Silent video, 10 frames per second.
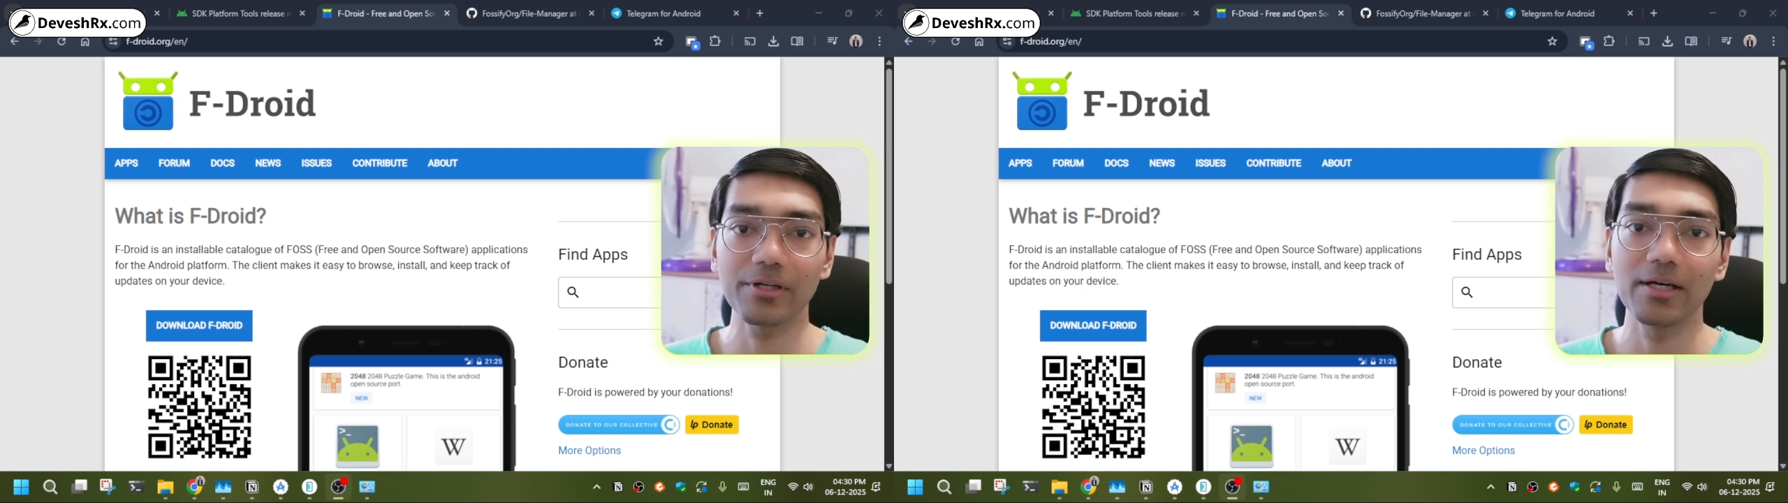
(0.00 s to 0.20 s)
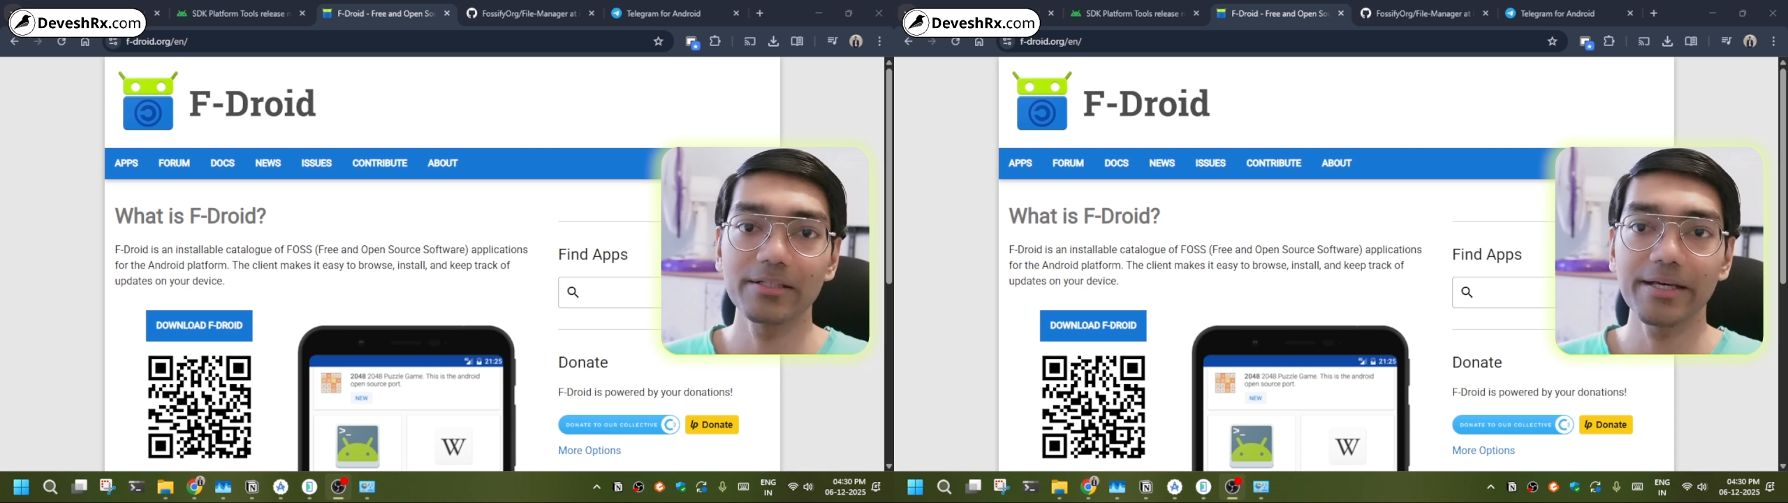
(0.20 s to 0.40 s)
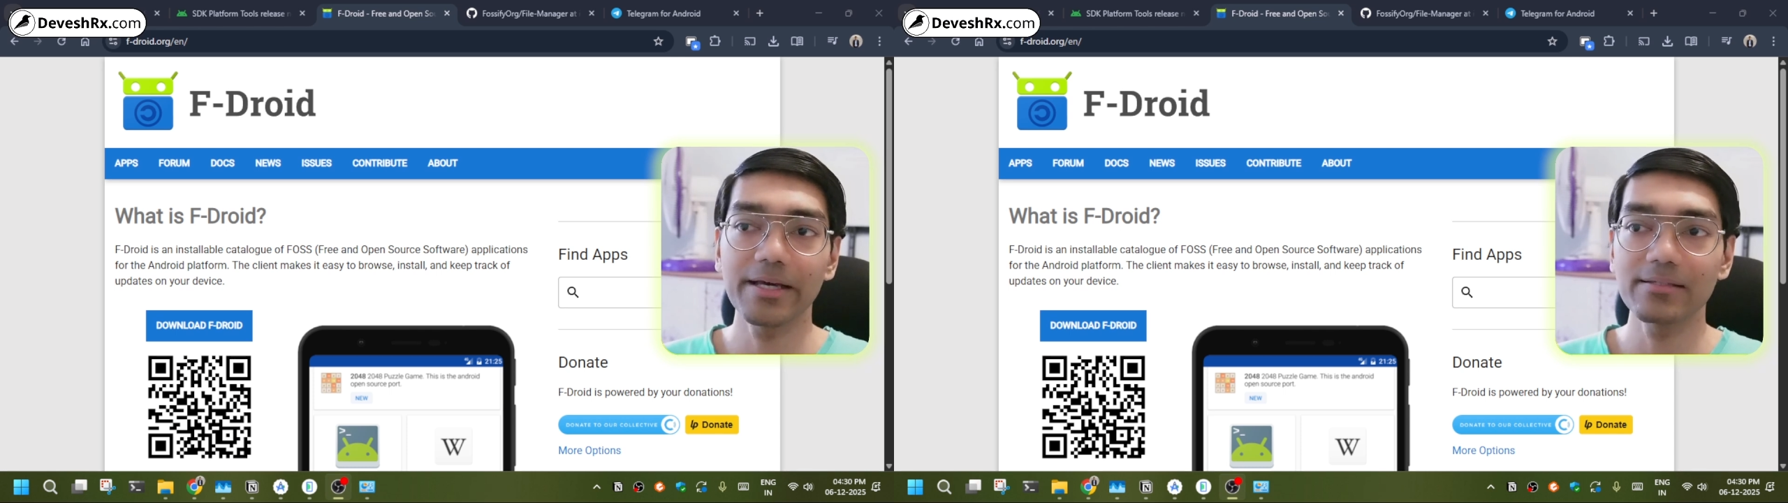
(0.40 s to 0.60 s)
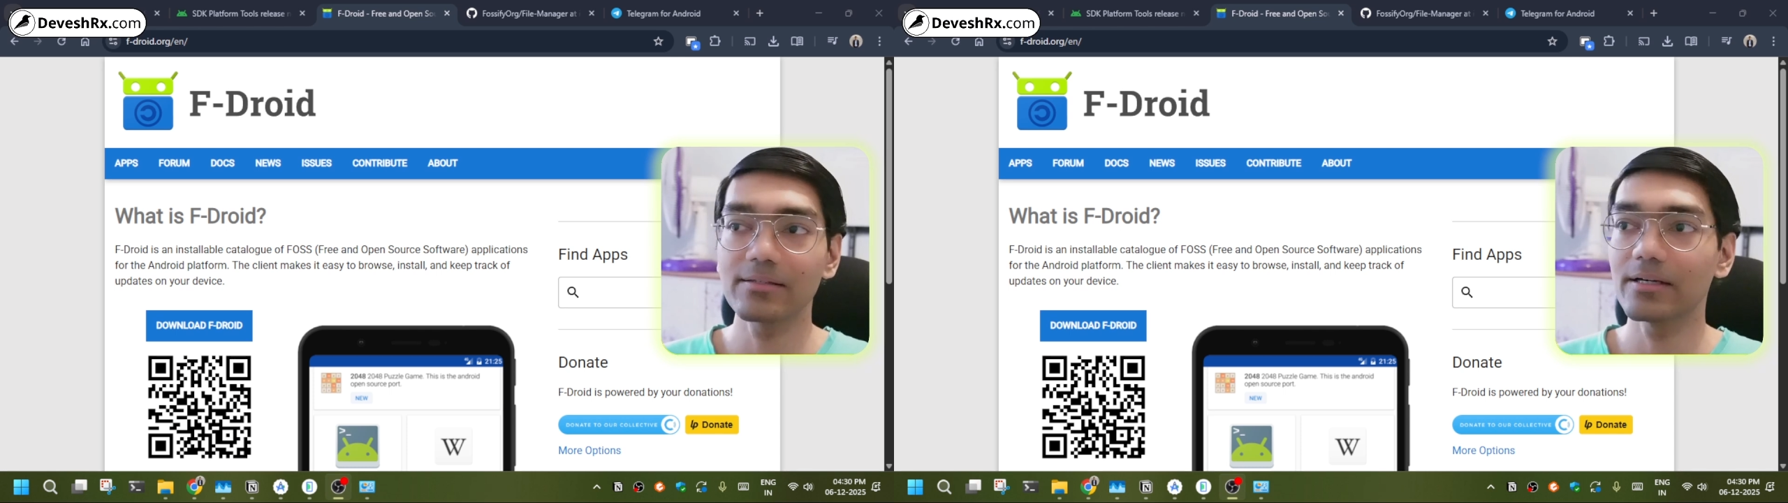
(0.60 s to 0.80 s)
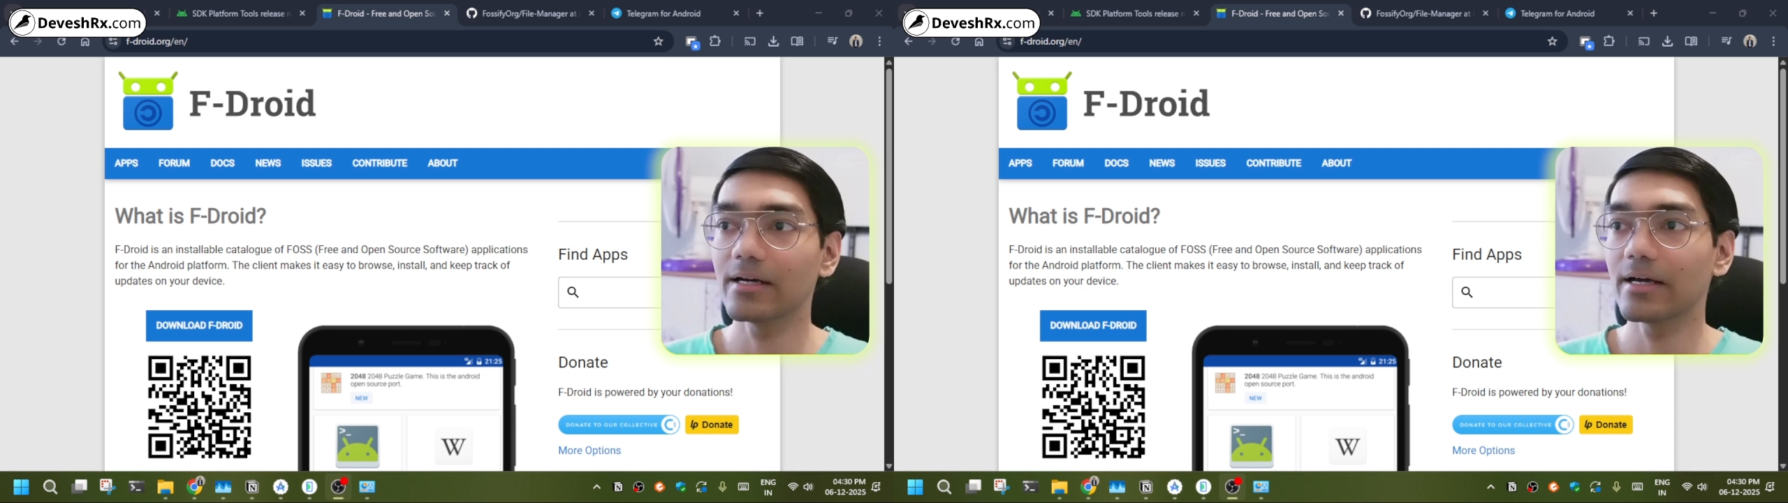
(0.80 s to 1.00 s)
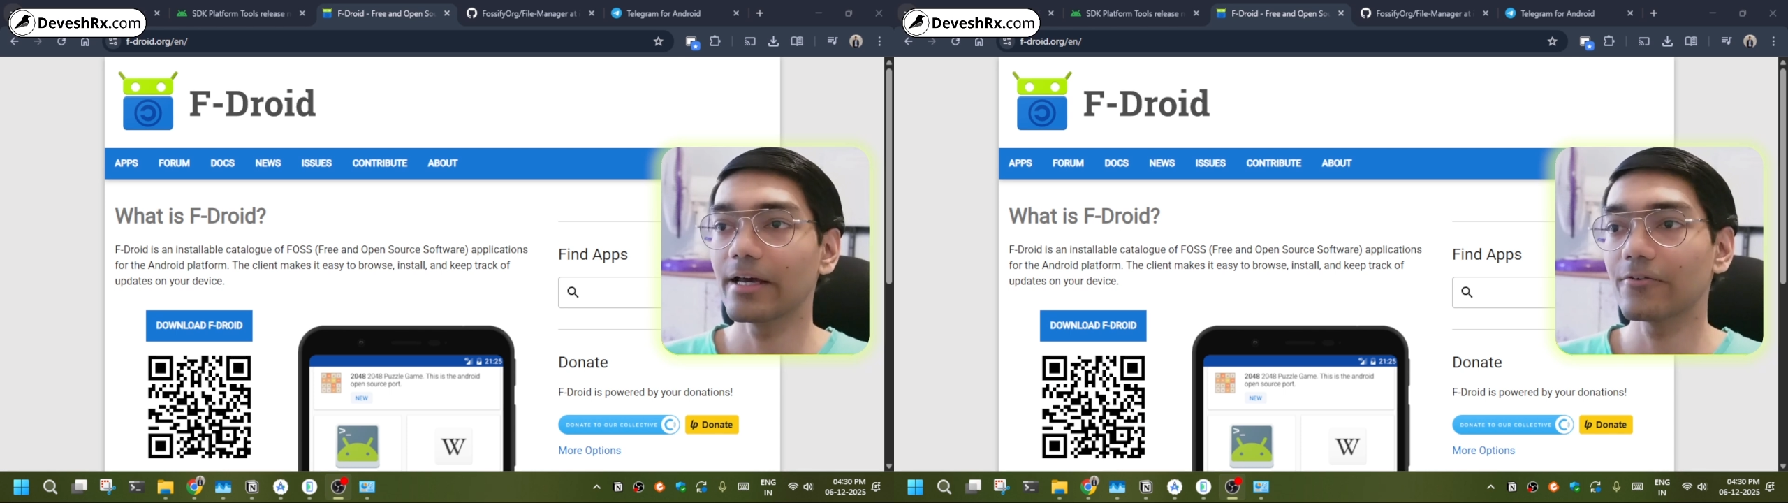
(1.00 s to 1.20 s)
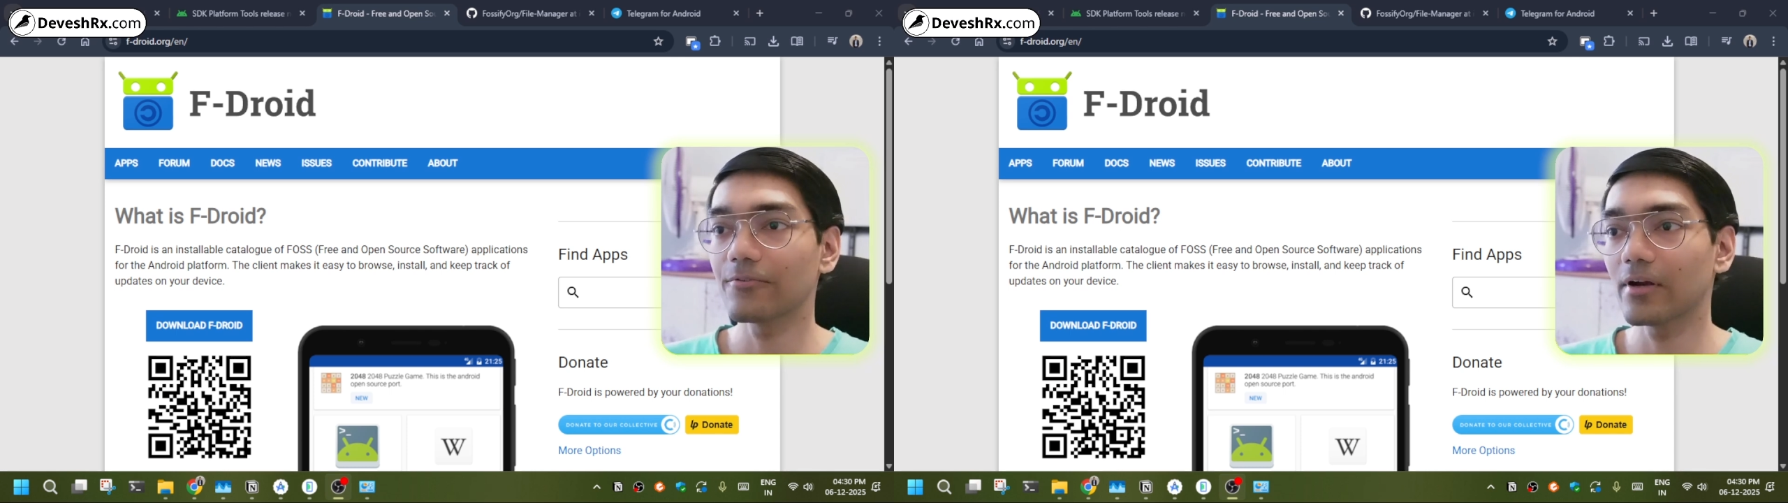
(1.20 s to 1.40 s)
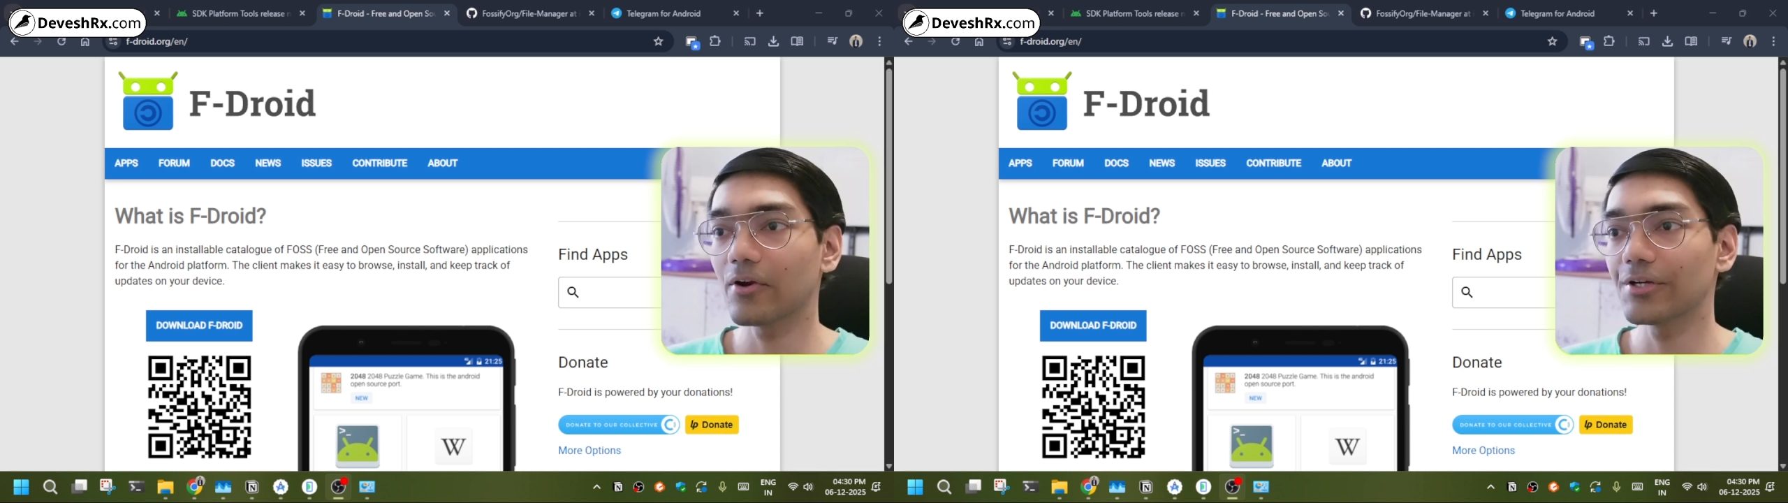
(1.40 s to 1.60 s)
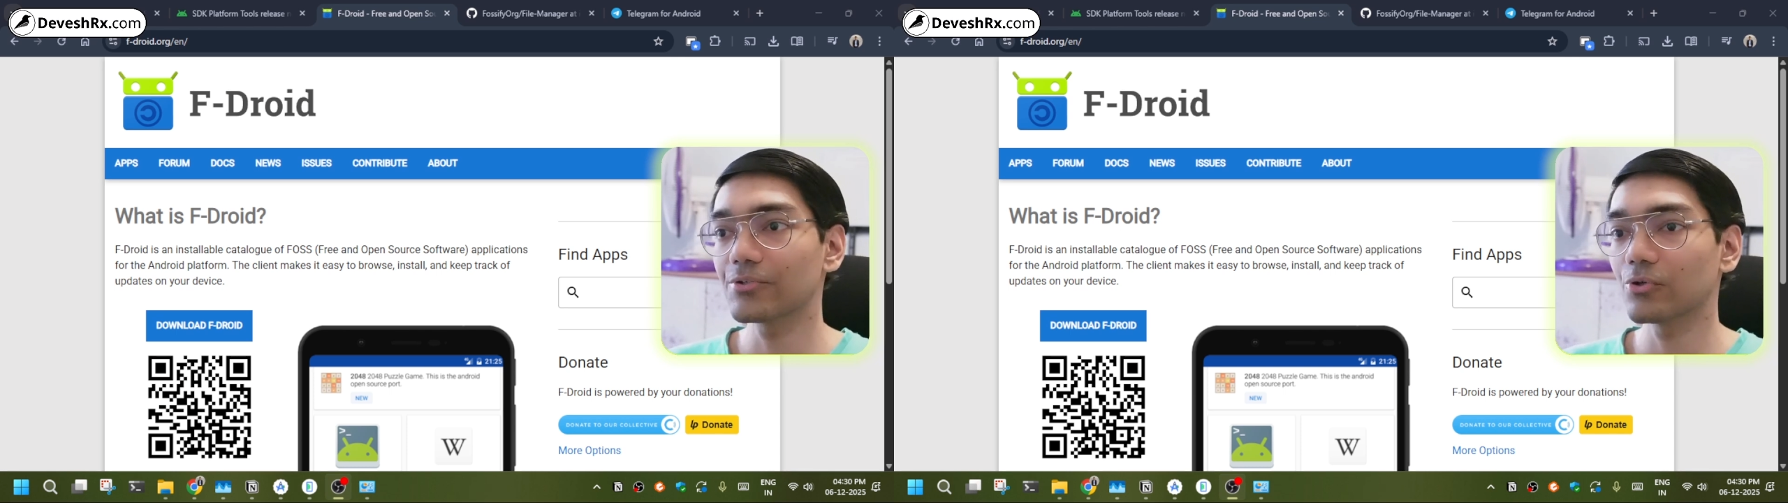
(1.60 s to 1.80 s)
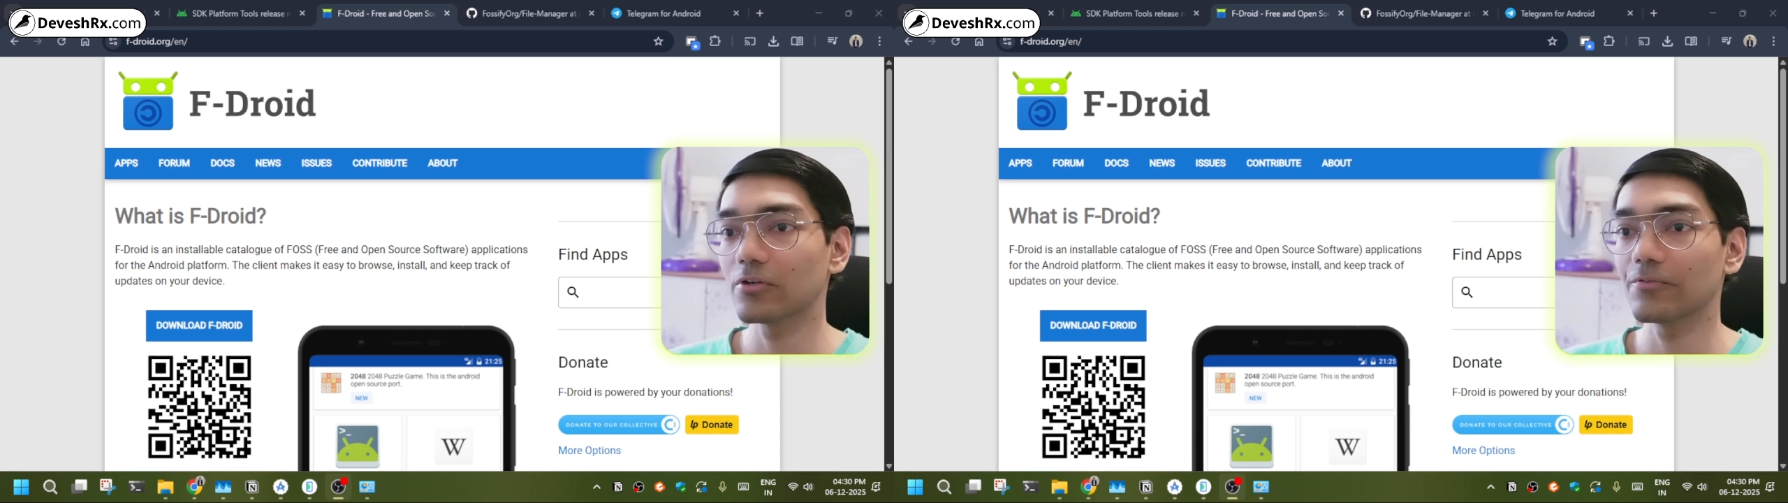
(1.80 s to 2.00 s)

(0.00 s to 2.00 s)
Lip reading: such as the F-Droid store,